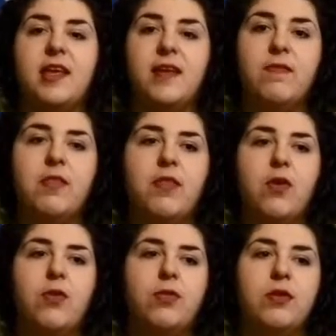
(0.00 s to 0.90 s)
even
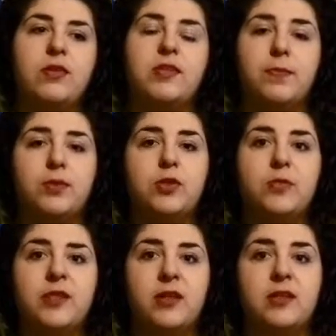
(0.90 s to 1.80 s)
though they are supposed to
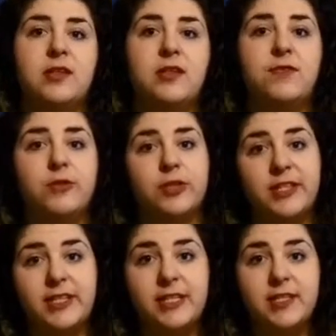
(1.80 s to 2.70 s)
be targeted for
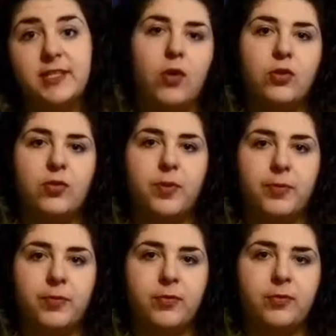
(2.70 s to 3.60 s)
kids, older
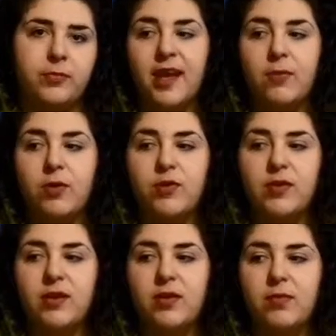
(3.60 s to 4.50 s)
people can watch
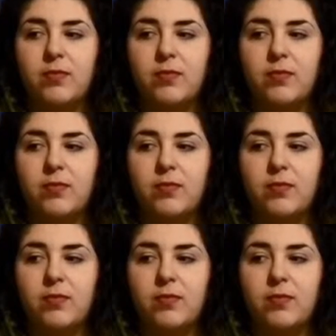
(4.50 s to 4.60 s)
it